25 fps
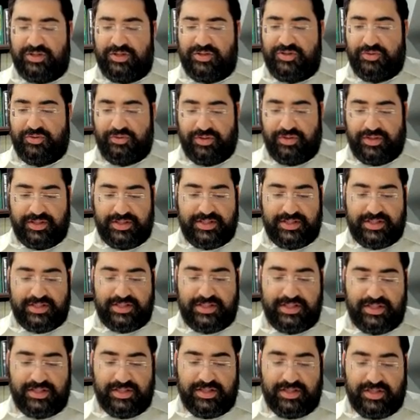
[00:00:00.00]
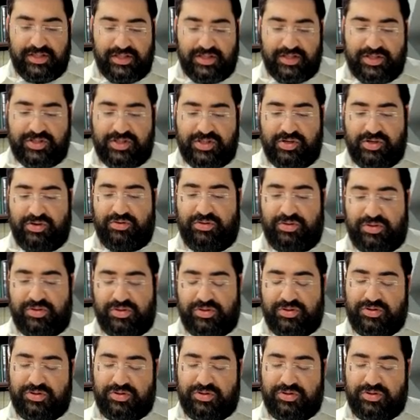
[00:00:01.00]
do this? So